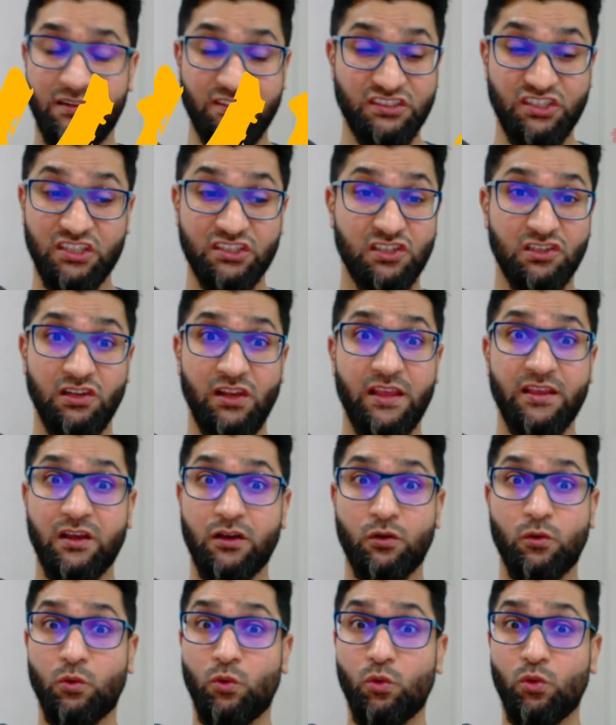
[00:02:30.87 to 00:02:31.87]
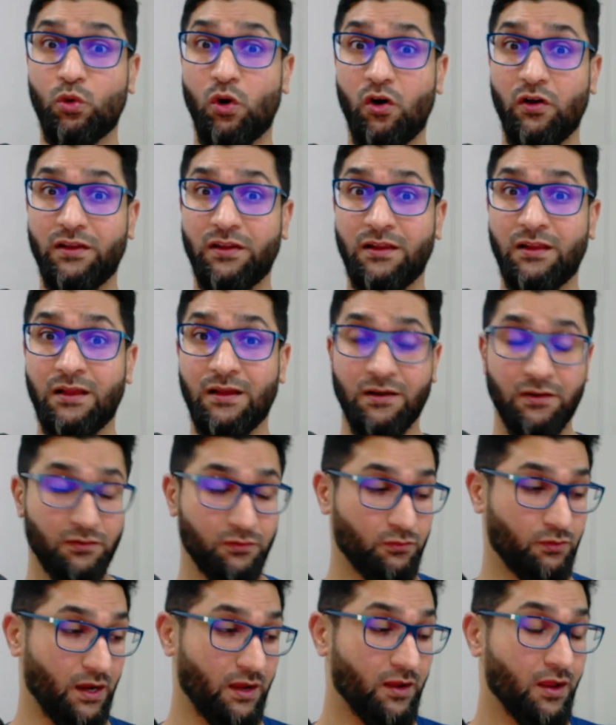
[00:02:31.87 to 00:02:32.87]
just like a crude oil,
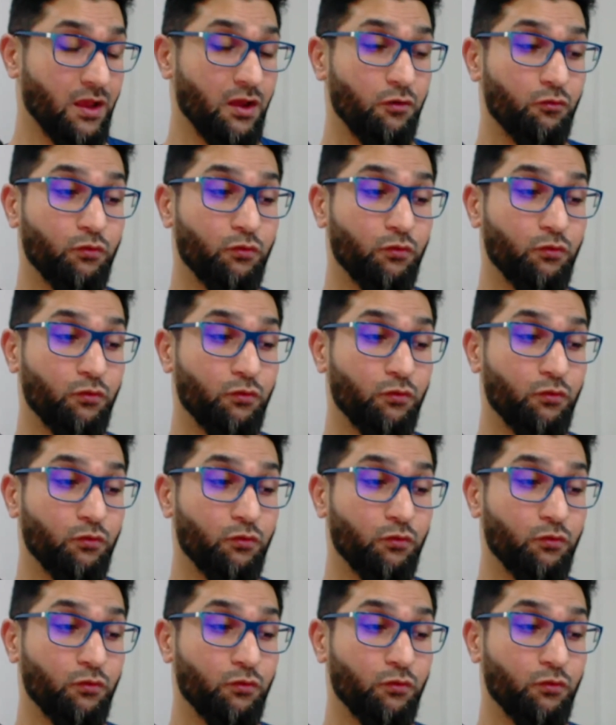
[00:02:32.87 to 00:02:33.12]
right?